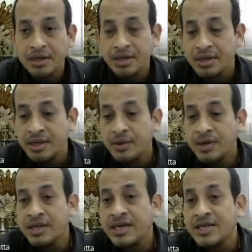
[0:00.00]
Now
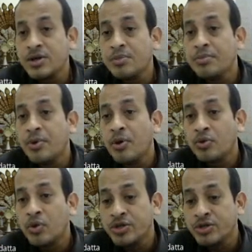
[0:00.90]
in case of
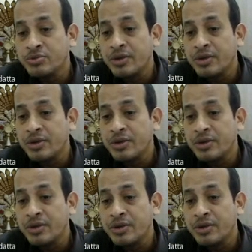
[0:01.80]
consumer
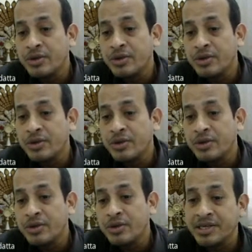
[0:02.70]
market, this
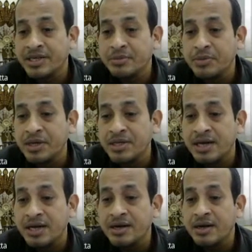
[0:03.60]
segmentation base
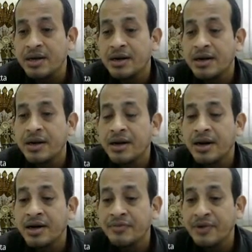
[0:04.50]
are
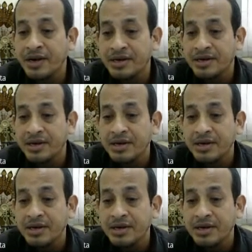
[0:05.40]
different.